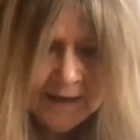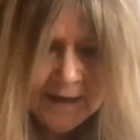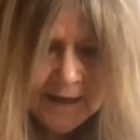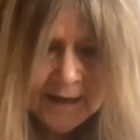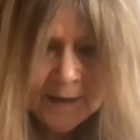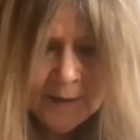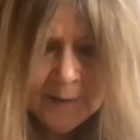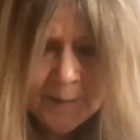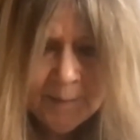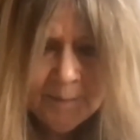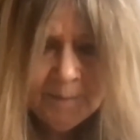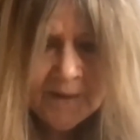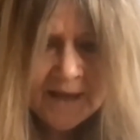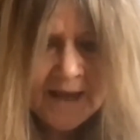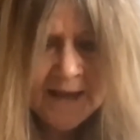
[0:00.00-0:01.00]

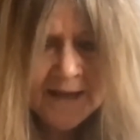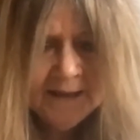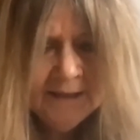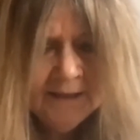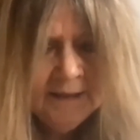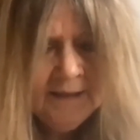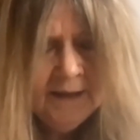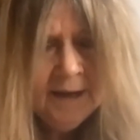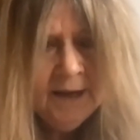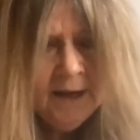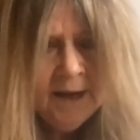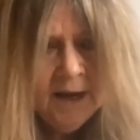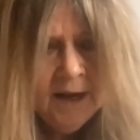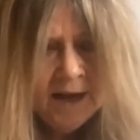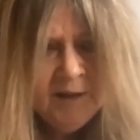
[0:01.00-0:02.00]
Um, and
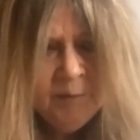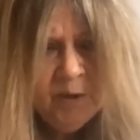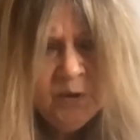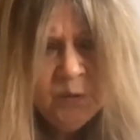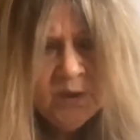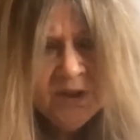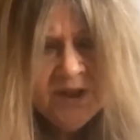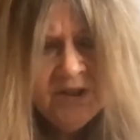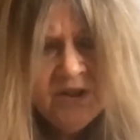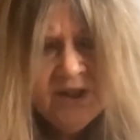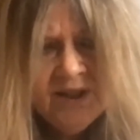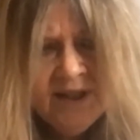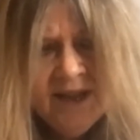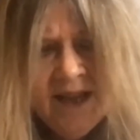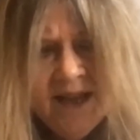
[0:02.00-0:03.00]
I suppose what's
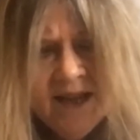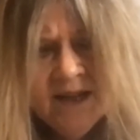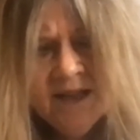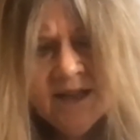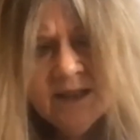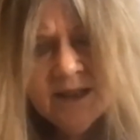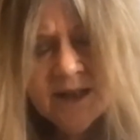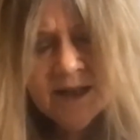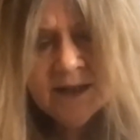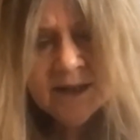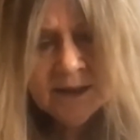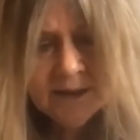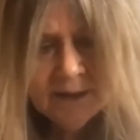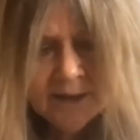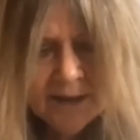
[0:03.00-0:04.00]
interesting here is that
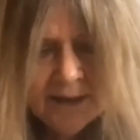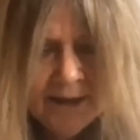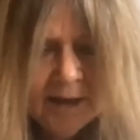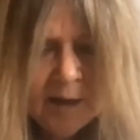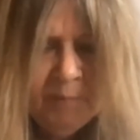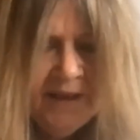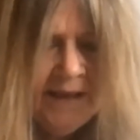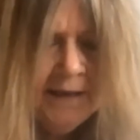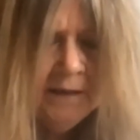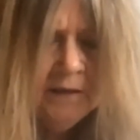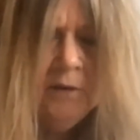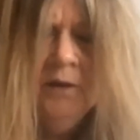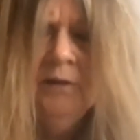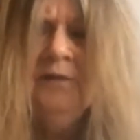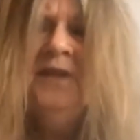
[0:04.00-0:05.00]
the
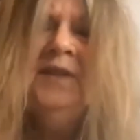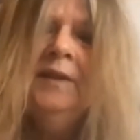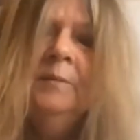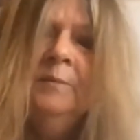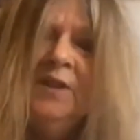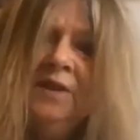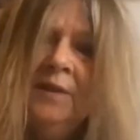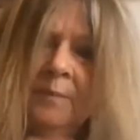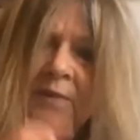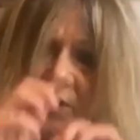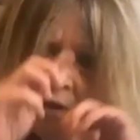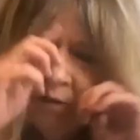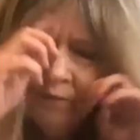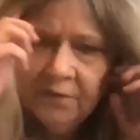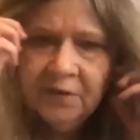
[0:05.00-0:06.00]
appeal of Islamism is
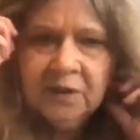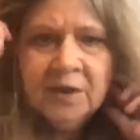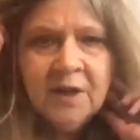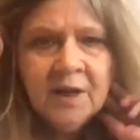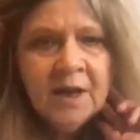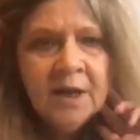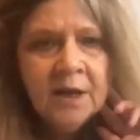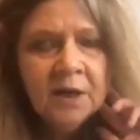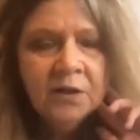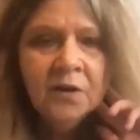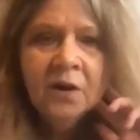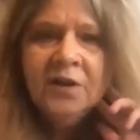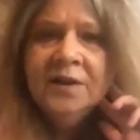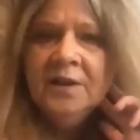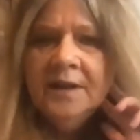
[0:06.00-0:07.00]
often
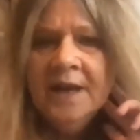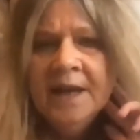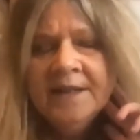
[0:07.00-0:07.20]
not as